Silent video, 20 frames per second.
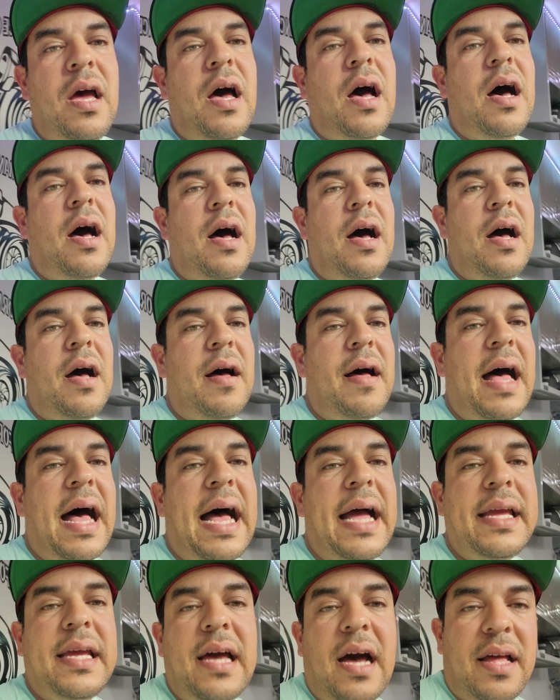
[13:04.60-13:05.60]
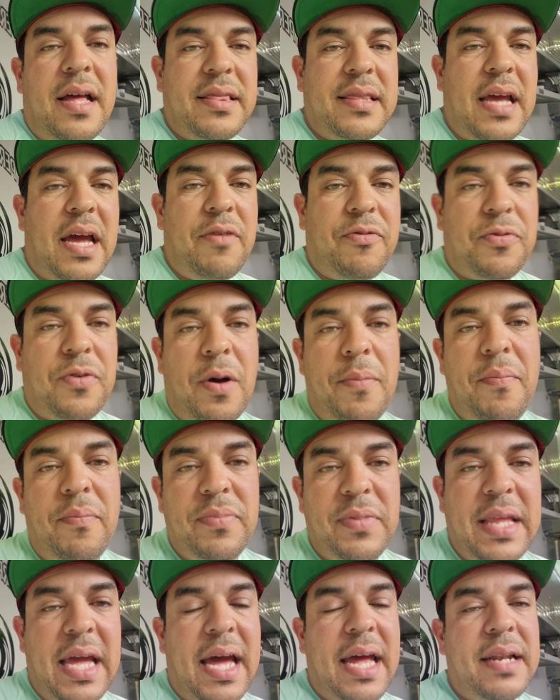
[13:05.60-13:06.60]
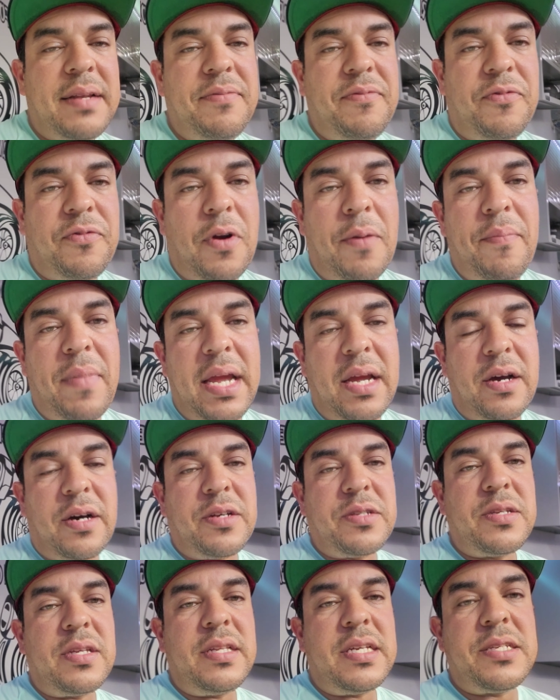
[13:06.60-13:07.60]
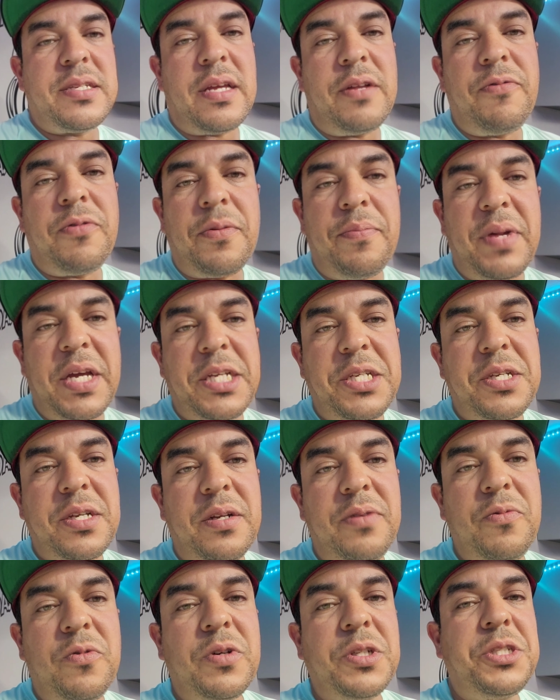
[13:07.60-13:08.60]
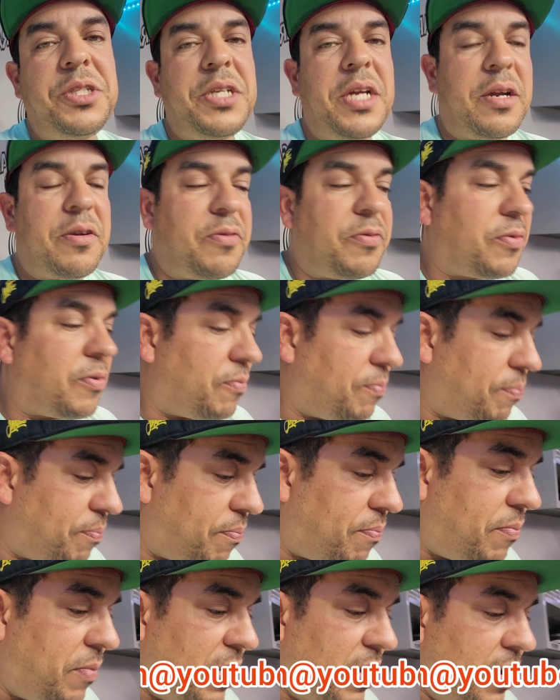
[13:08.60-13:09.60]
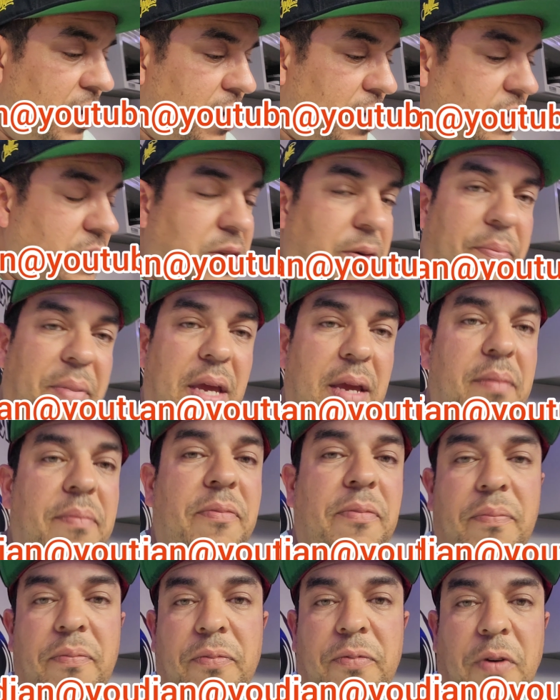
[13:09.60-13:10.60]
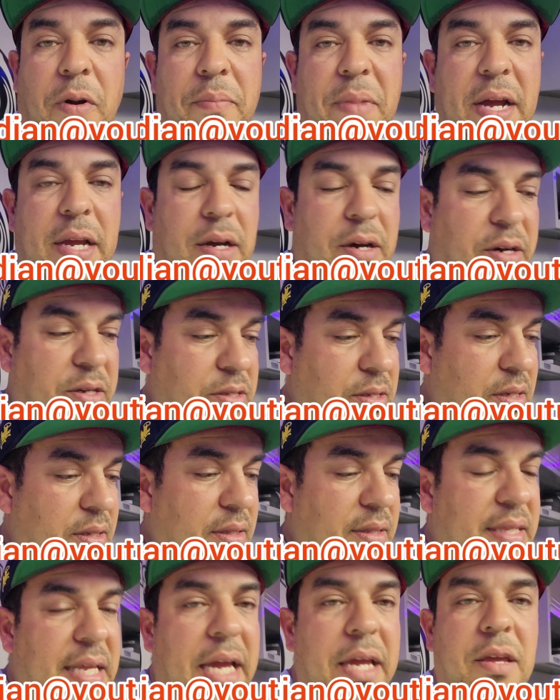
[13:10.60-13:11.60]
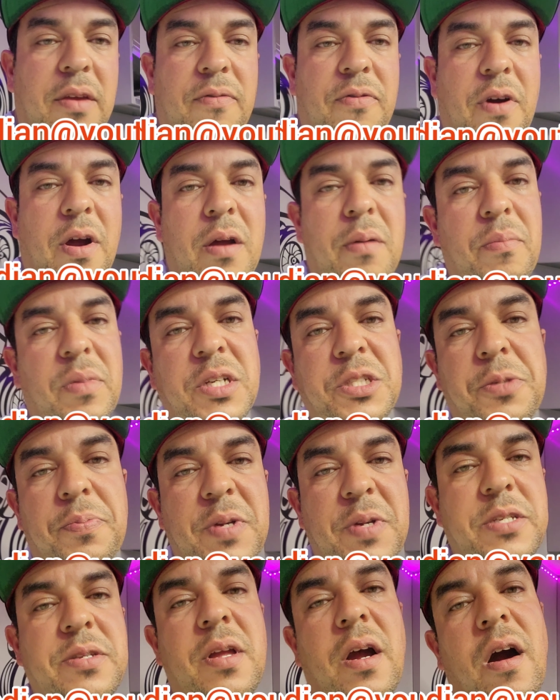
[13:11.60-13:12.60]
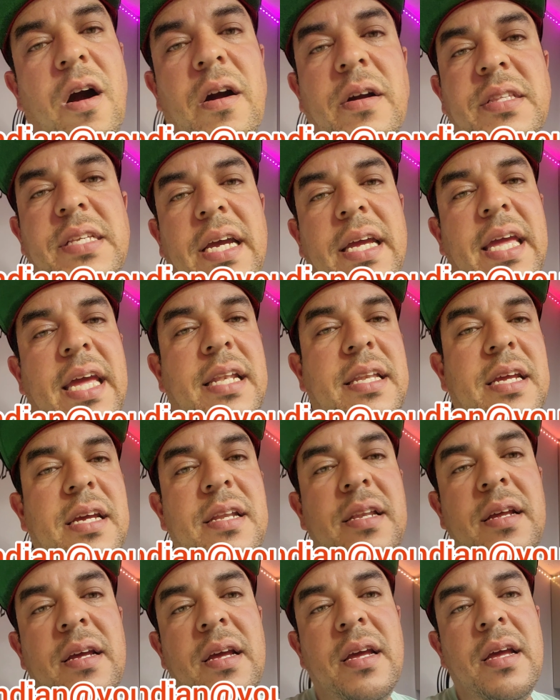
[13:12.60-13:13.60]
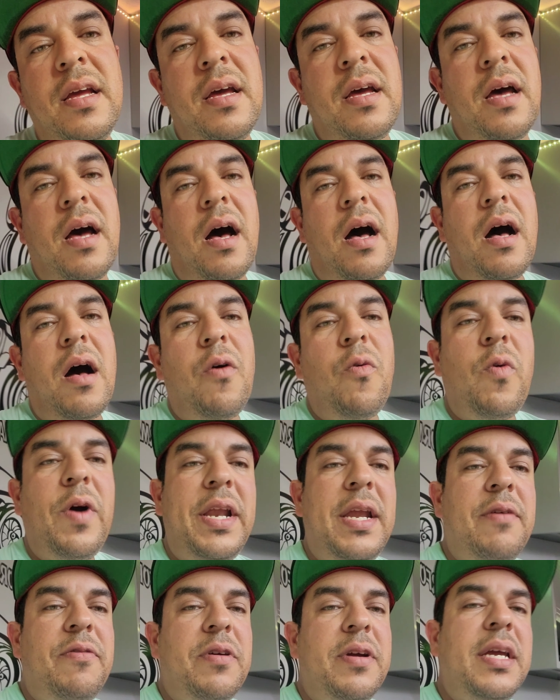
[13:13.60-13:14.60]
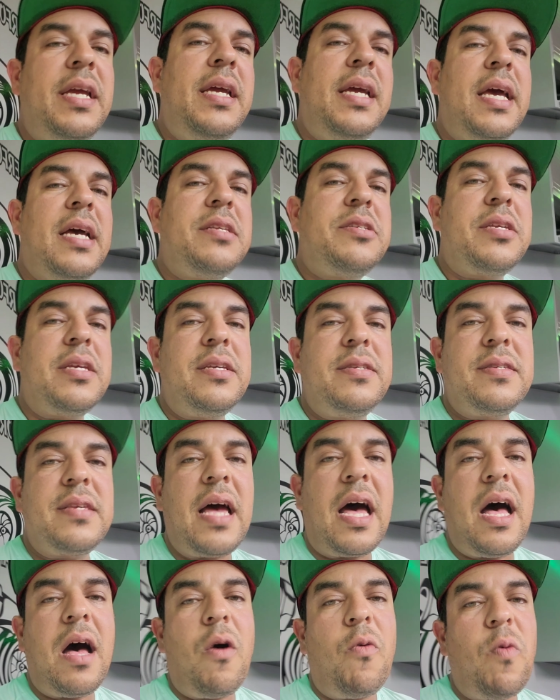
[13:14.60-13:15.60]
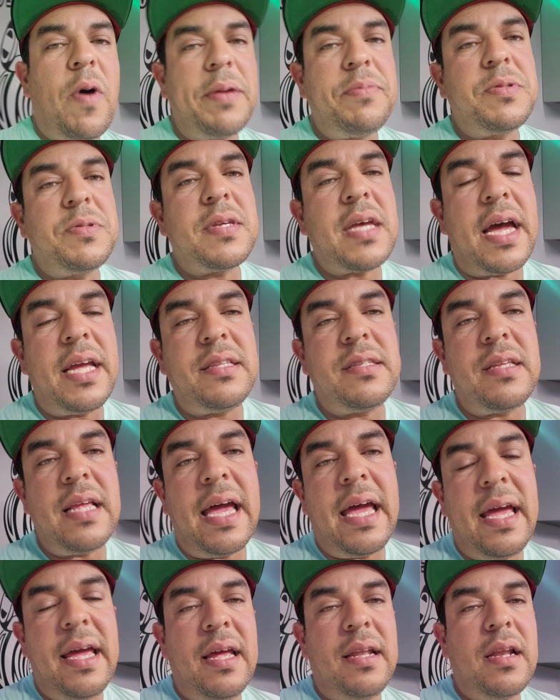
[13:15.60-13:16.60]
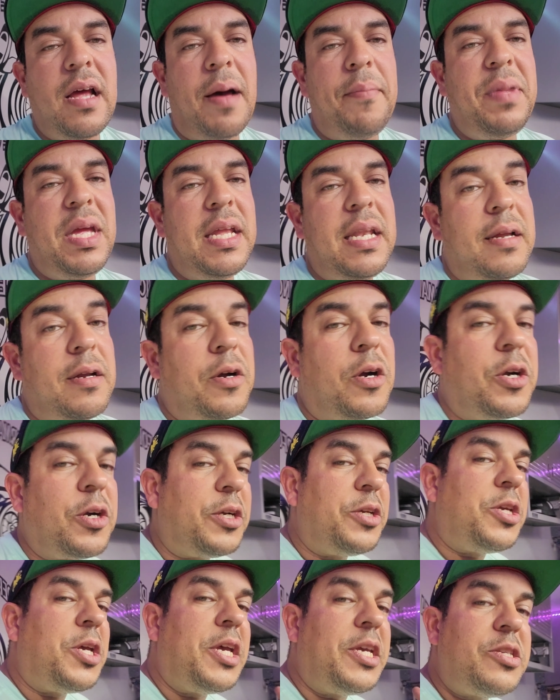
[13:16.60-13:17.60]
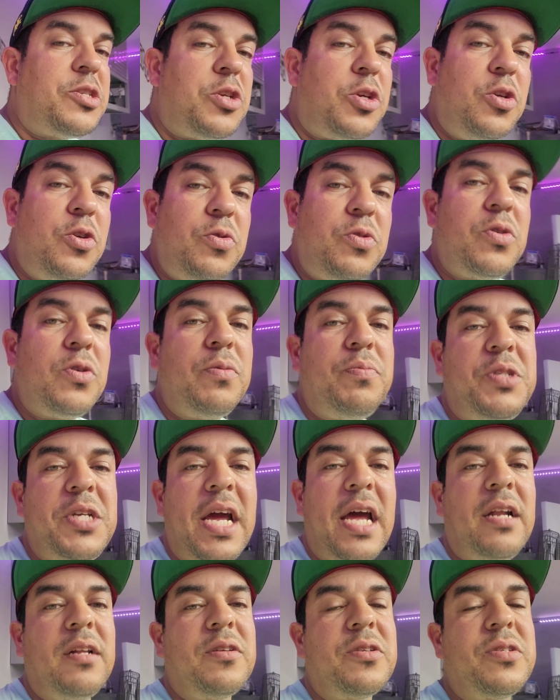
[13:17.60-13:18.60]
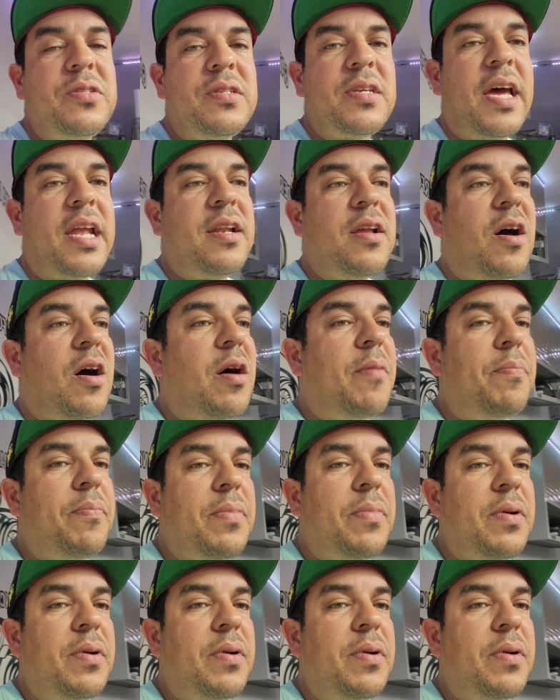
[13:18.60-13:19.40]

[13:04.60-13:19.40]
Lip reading: I got that from my cousin. This information was shared to me from my cousin. Thank you very much, Mr. Arctic Indian. Whenever he gets his website and his YouTube channel set up,